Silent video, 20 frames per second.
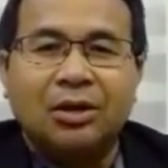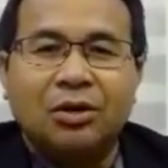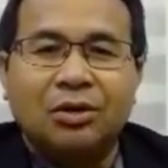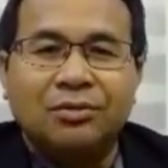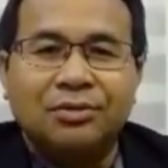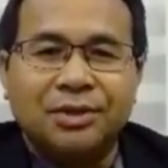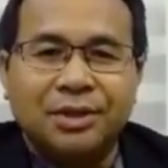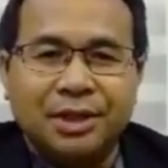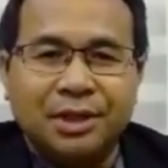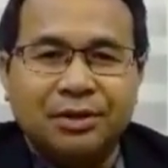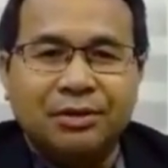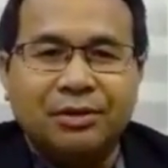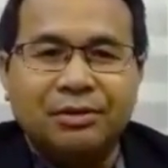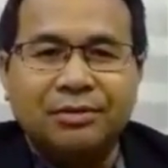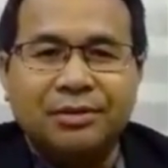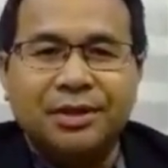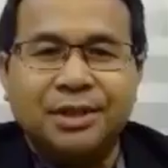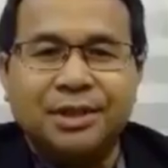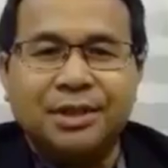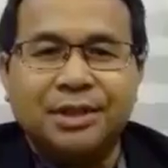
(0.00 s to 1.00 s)
of
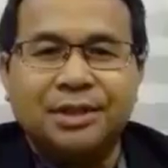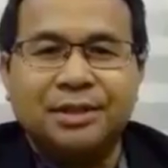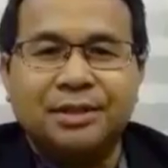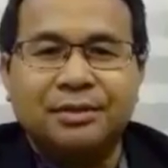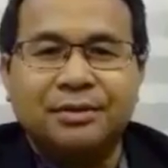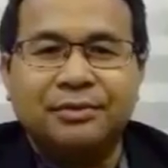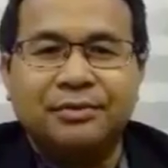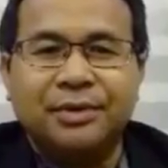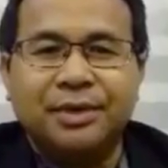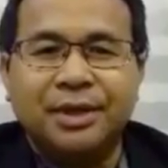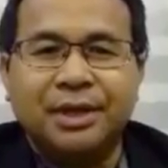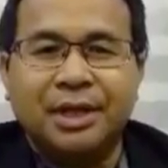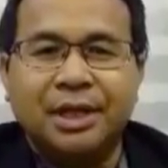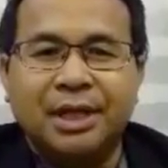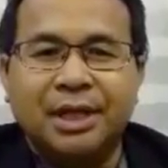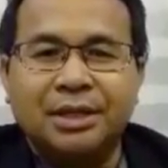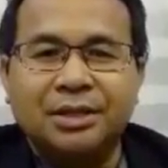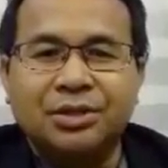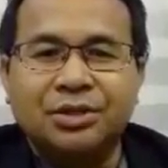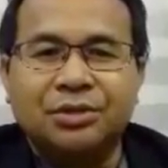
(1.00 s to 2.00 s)
stakeholders with
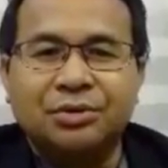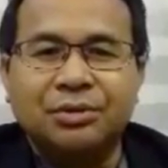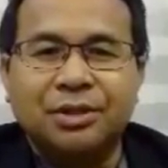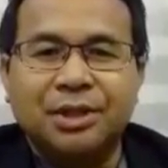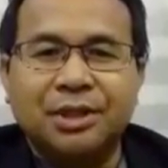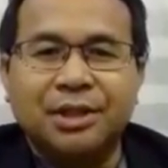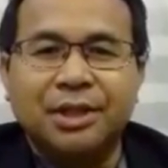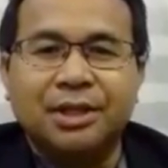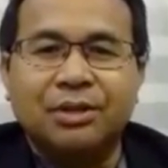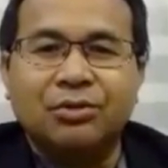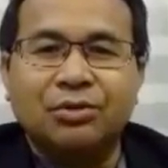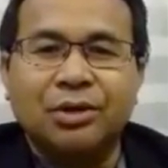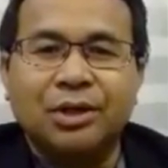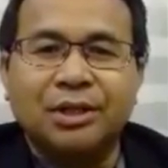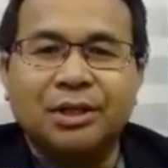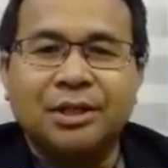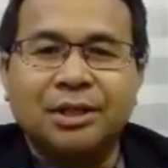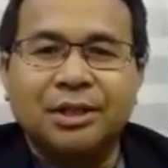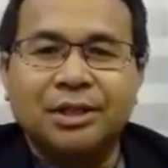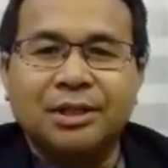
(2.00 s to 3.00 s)
regards to the
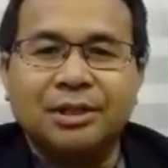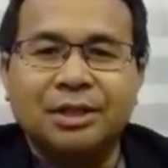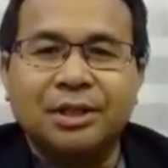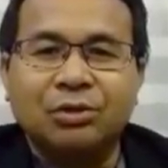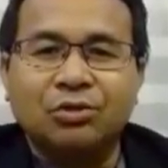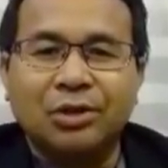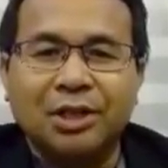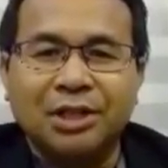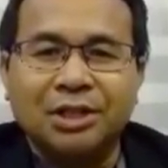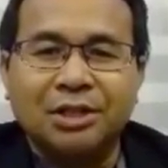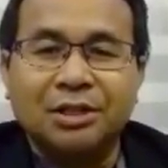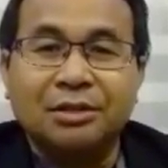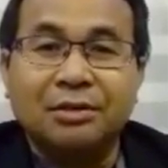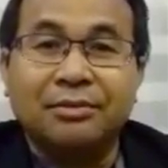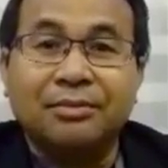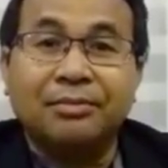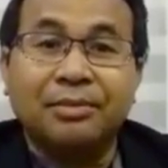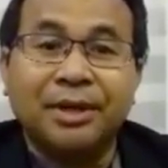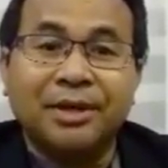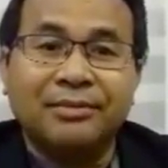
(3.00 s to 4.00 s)
regulation
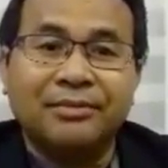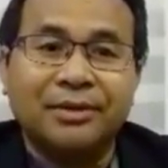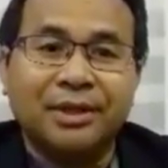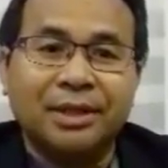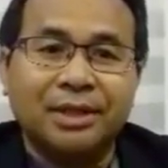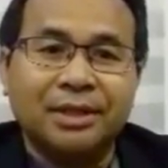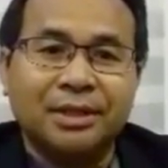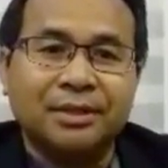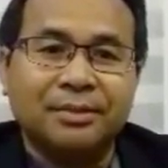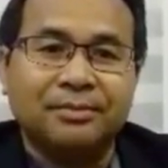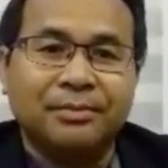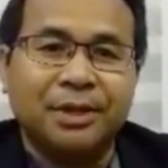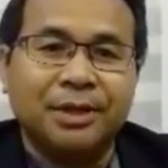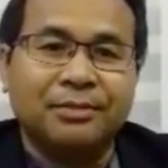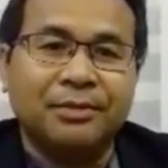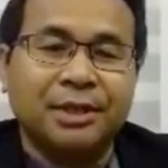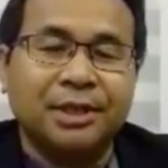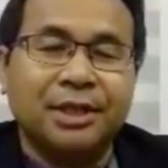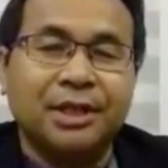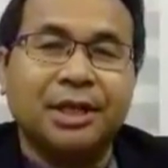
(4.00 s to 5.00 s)
of private
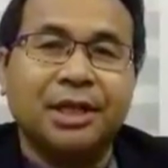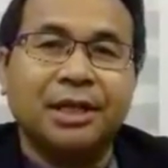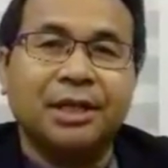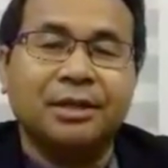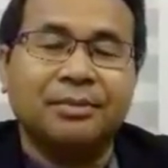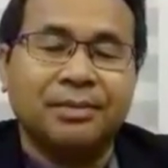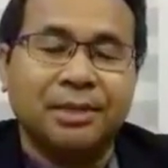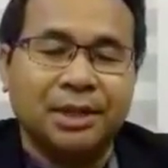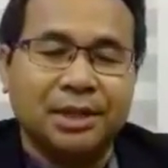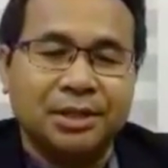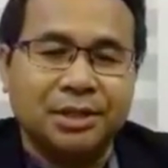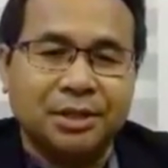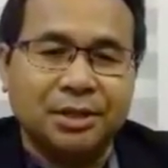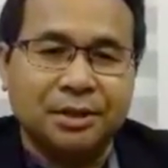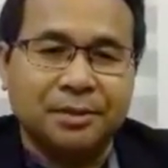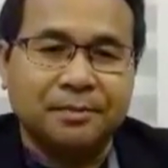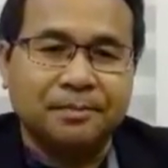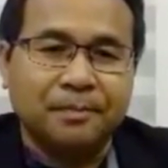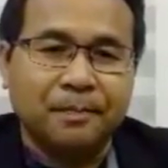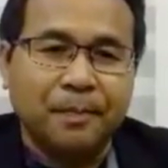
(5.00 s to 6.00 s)
primary care in Malaysia.